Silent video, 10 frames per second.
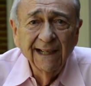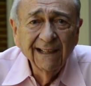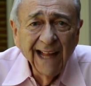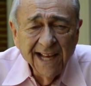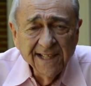A
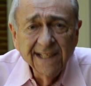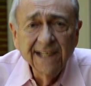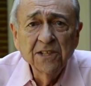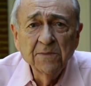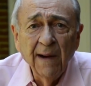classic
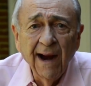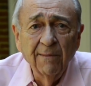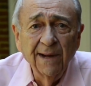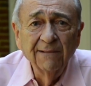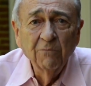
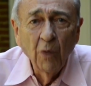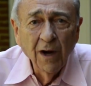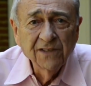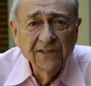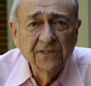experiment
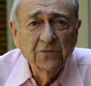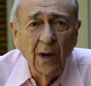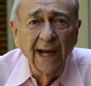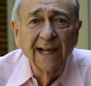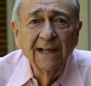works this
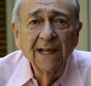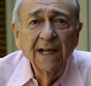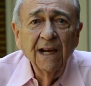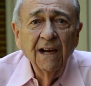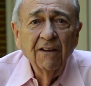way.
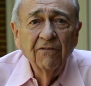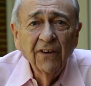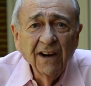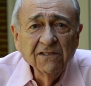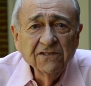
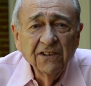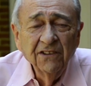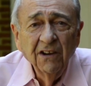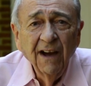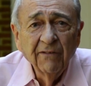First,
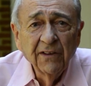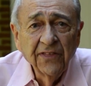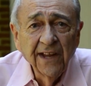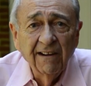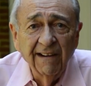you have a
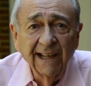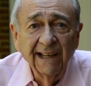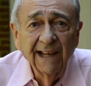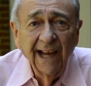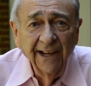theory
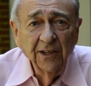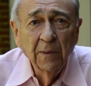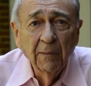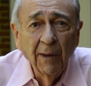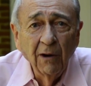and you
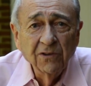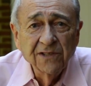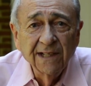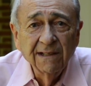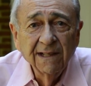propose
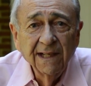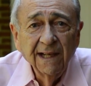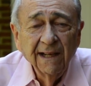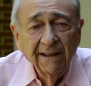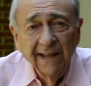it.
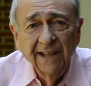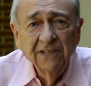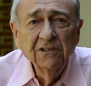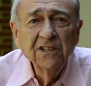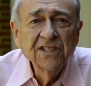Then
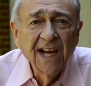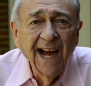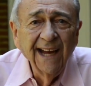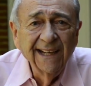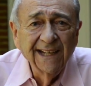you
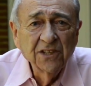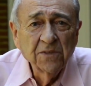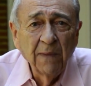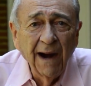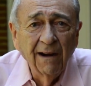design an
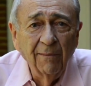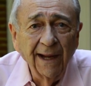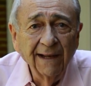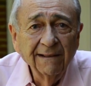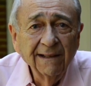
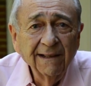experiment